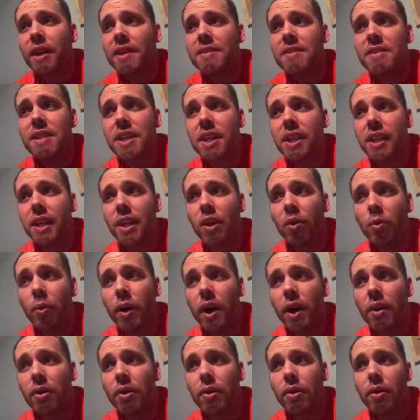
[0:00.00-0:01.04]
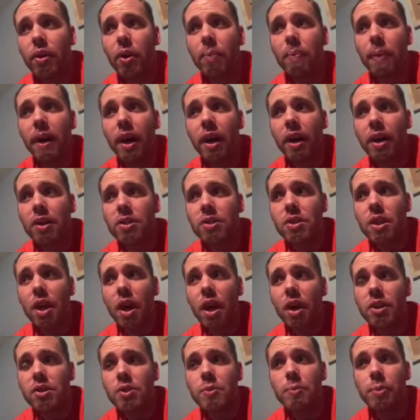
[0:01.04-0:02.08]
is dealing with their parents
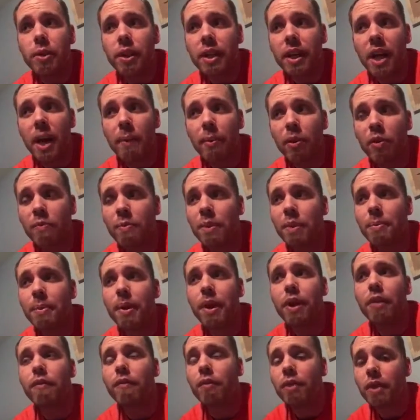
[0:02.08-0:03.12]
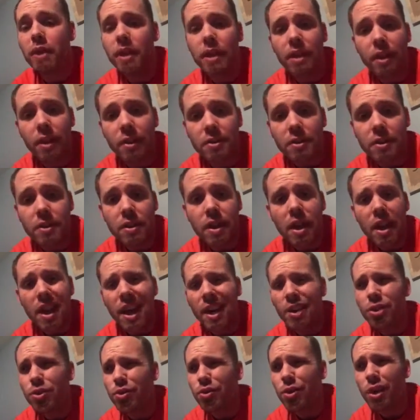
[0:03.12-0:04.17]
splitting up, who've been married for years,
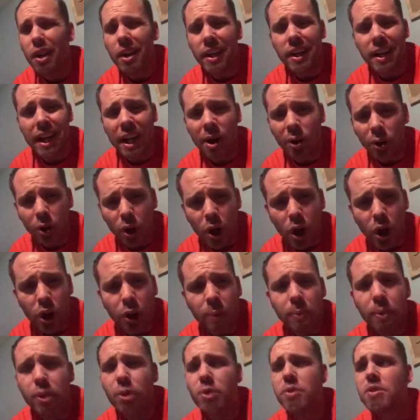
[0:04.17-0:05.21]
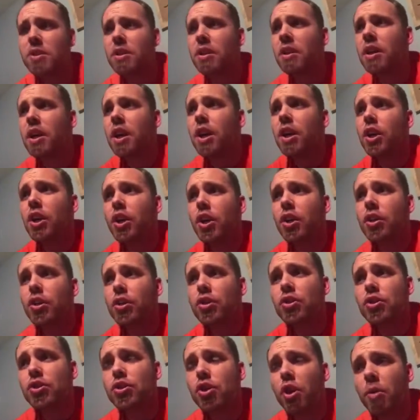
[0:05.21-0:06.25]
and drug and alcohol abuse. And
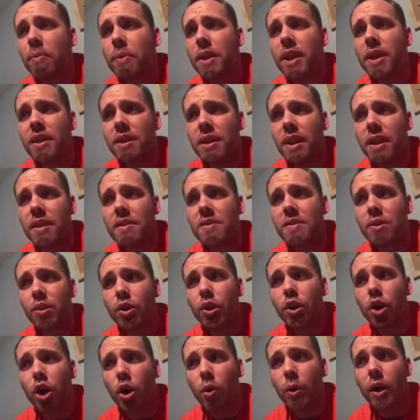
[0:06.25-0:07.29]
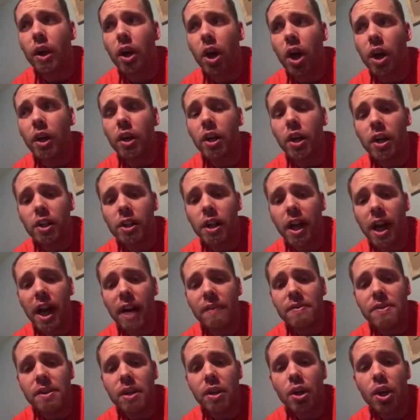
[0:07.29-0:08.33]
there's so many things that are going on in our
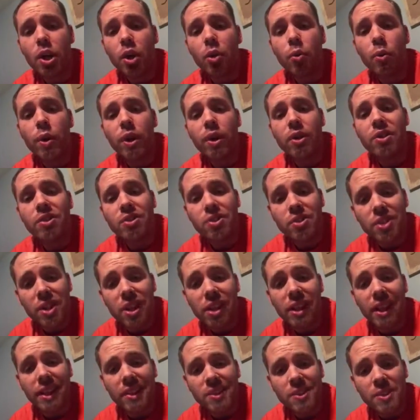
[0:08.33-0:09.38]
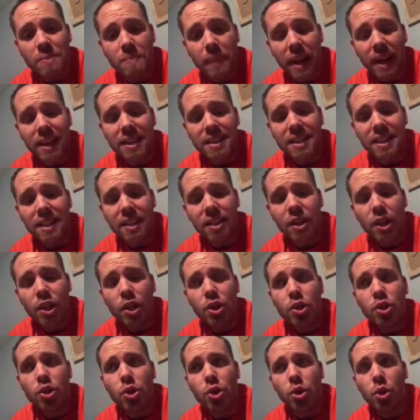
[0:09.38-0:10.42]
lives that we are still expected
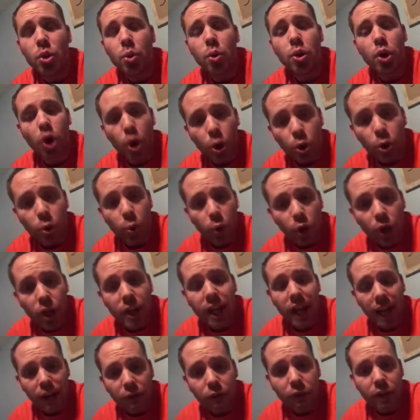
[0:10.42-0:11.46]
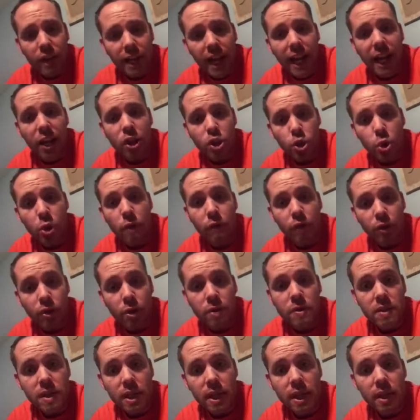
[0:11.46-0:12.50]
to go to work every day and show up for
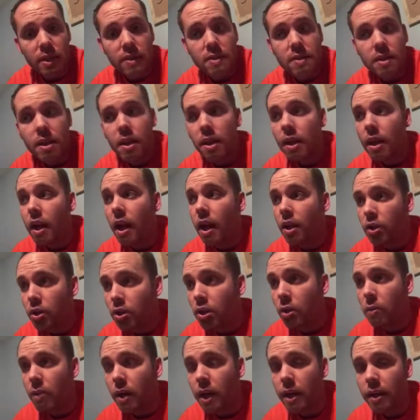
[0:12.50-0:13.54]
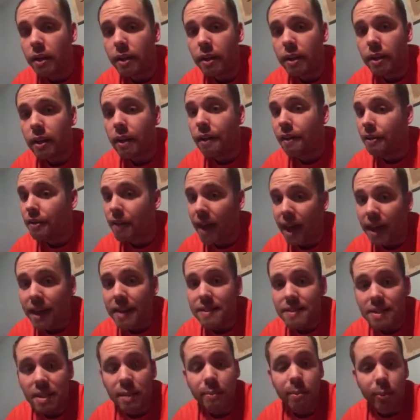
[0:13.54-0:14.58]
those kids. And you know what? That
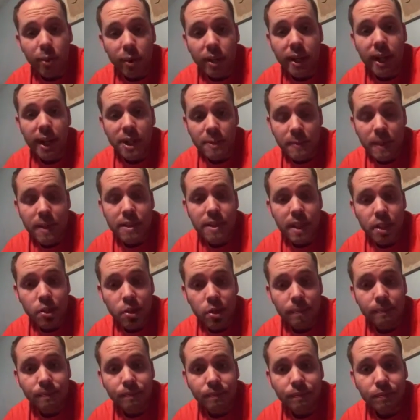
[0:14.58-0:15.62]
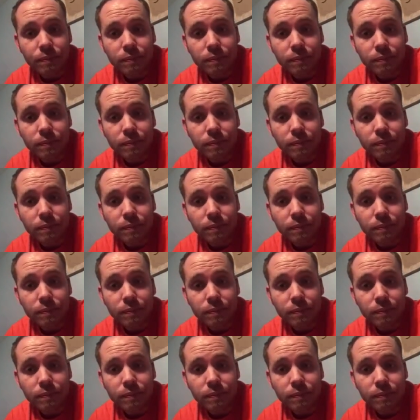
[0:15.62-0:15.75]
is an important expectation.